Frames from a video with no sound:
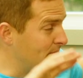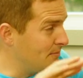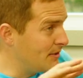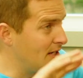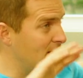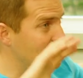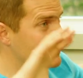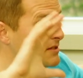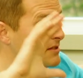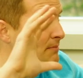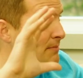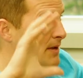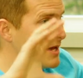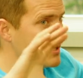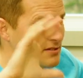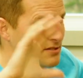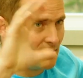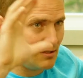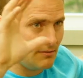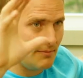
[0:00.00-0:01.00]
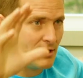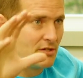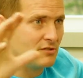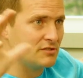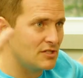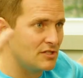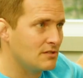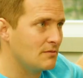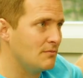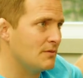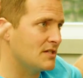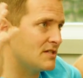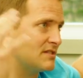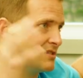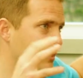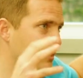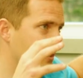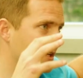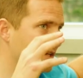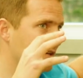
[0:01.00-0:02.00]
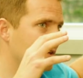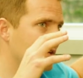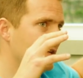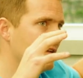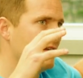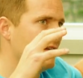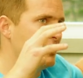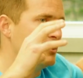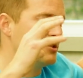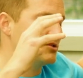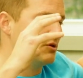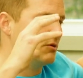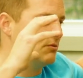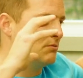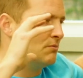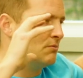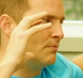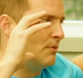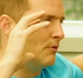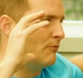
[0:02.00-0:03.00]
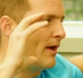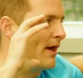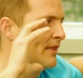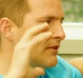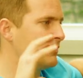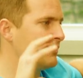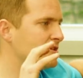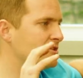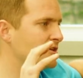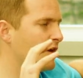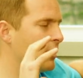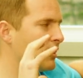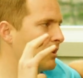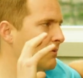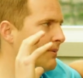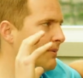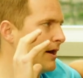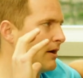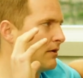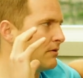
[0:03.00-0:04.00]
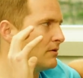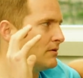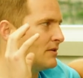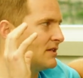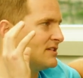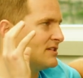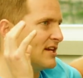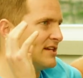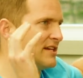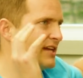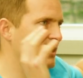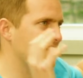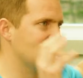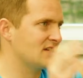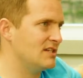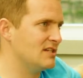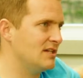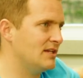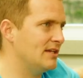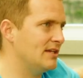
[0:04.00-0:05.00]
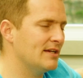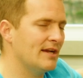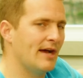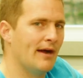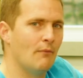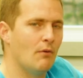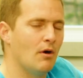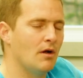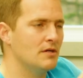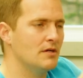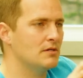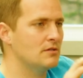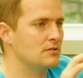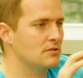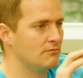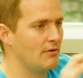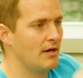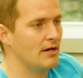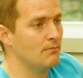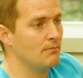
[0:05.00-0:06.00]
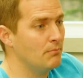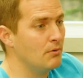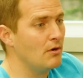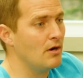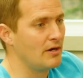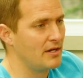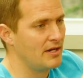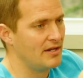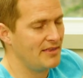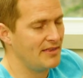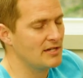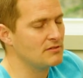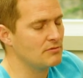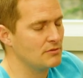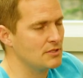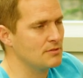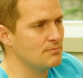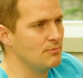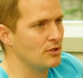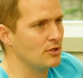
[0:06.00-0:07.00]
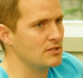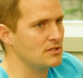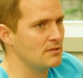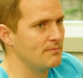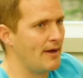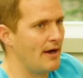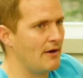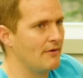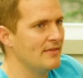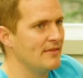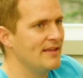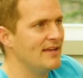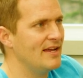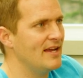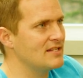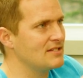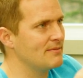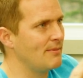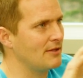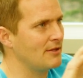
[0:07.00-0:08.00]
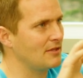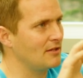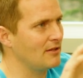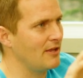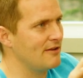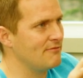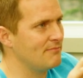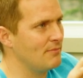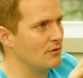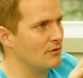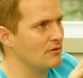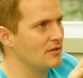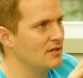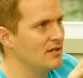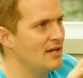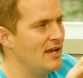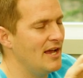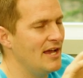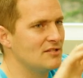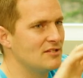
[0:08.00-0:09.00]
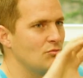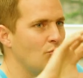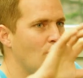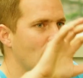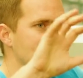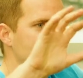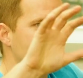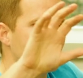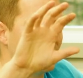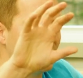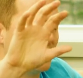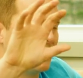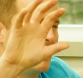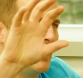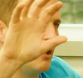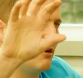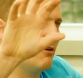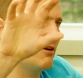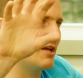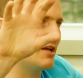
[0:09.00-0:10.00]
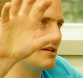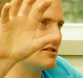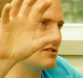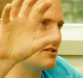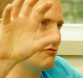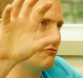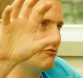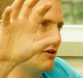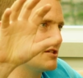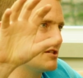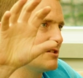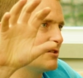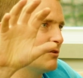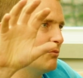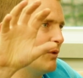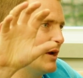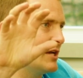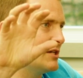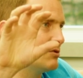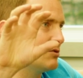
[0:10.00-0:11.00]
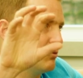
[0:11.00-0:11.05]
the biggest, the best, like the medical system, but it's sinking. So, but rather than talk about the Titanic sinking, I want to write a book, and that's what this book is about. It's about the lifeboat. It's what's going to carry us the rest of the way